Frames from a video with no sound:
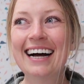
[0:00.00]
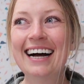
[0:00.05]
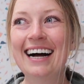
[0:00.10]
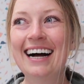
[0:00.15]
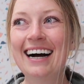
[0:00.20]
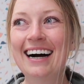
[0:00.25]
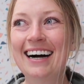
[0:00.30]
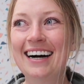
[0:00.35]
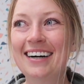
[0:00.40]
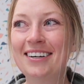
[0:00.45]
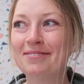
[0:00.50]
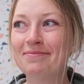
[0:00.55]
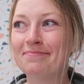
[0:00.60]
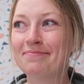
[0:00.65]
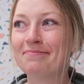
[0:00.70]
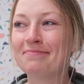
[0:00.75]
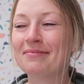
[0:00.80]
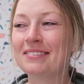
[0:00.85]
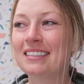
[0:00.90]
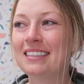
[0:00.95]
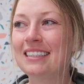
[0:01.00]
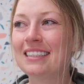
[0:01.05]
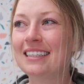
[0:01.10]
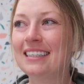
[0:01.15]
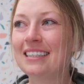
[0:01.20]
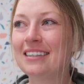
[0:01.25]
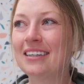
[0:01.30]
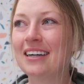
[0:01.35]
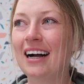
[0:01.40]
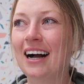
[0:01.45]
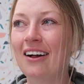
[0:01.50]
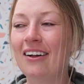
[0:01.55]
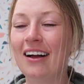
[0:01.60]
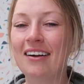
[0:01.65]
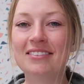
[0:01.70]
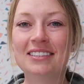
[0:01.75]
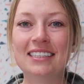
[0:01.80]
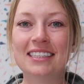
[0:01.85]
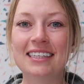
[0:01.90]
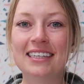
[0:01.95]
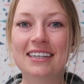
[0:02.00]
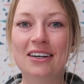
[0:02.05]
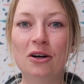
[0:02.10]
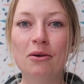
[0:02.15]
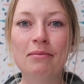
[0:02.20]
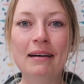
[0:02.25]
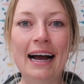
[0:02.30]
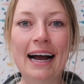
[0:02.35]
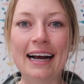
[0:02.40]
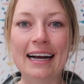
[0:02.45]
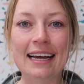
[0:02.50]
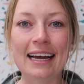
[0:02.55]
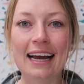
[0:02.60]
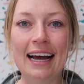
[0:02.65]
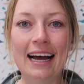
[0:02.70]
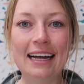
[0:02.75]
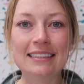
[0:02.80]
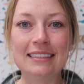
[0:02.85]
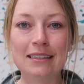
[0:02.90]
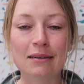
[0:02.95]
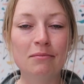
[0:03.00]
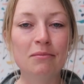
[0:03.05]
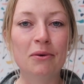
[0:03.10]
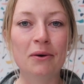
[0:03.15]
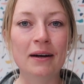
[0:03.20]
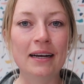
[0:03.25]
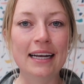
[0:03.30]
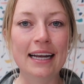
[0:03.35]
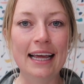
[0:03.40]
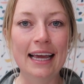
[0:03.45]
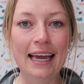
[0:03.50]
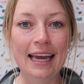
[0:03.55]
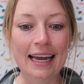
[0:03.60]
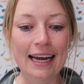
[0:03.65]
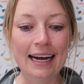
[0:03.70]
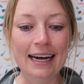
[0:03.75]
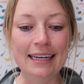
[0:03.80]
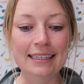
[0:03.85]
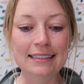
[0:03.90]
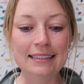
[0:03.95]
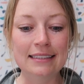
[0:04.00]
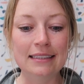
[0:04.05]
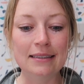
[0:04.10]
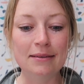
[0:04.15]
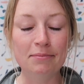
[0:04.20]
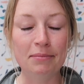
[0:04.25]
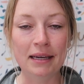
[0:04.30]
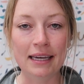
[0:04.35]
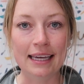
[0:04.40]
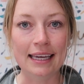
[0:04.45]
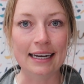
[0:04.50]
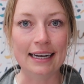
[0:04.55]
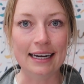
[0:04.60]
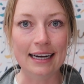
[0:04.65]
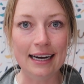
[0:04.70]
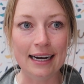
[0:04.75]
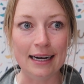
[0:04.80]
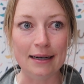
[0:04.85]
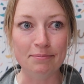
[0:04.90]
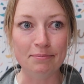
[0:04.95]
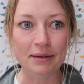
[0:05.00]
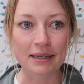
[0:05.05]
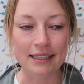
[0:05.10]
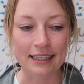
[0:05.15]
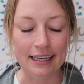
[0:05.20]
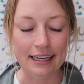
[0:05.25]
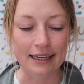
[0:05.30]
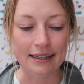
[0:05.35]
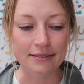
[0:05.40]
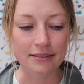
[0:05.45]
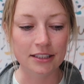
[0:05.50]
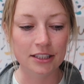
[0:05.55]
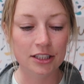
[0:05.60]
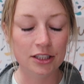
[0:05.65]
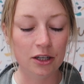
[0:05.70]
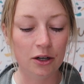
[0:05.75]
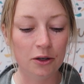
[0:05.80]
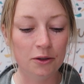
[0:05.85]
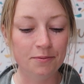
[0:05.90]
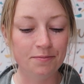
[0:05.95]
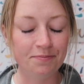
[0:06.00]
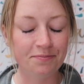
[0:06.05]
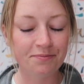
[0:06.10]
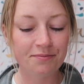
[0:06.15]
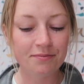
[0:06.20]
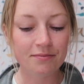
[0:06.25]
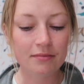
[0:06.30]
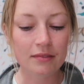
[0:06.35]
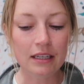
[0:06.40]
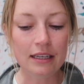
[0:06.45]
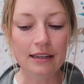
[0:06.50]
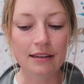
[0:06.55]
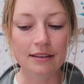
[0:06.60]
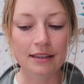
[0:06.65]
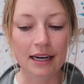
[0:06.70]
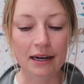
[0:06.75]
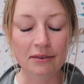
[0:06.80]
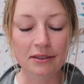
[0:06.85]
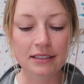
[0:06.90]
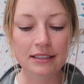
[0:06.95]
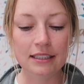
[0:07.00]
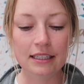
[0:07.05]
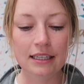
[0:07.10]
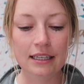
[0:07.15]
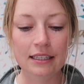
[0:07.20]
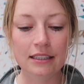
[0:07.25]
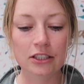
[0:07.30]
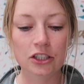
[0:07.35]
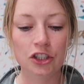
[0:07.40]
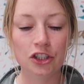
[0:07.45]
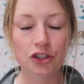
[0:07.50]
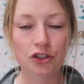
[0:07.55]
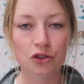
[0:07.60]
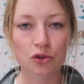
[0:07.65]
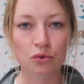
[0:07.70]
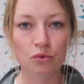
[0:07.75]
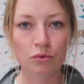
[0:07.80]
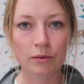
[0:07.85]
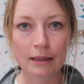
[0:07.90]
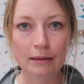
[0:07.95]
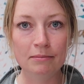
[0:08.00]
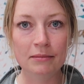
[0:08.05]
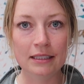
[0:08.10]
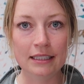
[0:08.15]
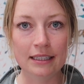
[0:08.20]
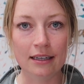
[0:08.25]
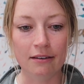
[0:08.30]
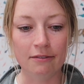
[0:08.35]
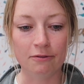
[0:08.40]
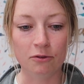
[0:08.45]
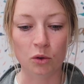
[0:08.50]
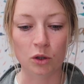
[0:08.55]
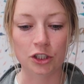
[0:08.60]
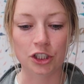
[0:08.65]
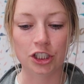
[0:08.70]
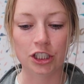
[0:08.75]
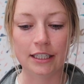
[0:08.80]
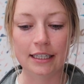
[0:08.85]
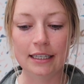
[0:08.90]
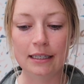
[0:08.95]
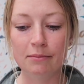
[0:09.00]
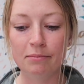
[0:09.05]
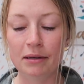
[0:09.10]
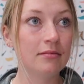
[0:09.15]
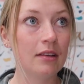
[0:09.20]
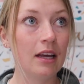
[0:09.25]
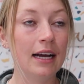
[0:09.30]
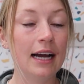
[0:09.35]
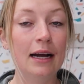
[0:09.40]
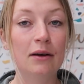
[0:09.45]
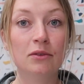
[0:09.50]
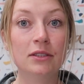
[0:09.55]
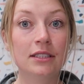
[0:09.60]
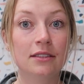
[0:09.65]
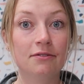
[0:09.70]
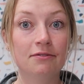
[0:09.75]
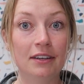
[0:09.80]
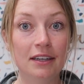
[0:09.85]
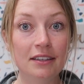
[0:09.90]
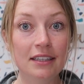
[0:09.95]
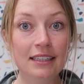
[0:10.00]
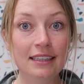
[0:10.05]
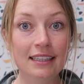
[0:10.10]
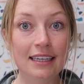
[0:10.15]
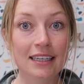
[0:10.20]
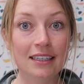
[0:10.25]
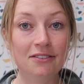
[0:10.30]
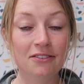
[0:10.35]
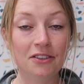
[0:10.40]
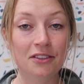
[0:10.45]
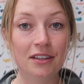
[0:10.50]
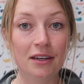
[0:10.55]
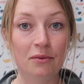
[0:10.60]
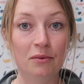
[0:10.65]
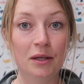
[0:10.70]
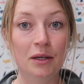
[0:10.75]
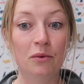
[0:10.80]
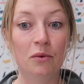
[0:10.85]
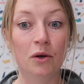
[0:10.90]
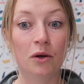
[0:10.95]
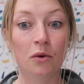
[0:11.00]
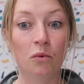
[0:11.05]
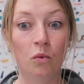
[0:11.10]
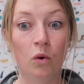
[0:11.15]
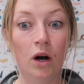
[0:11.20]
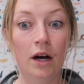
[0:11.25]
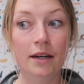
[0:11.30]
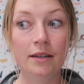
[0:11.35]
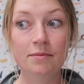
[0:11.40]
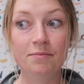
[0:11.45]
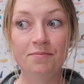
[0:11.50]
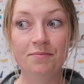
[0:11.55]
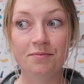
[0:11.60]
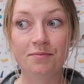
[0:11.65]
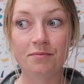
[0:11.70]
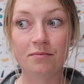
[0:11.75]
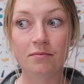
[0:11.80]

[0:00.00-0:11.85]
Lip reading: And I'll have to go back at some point and pick it up again. So that was extremely unfortunate. I was very thankful that we were, one,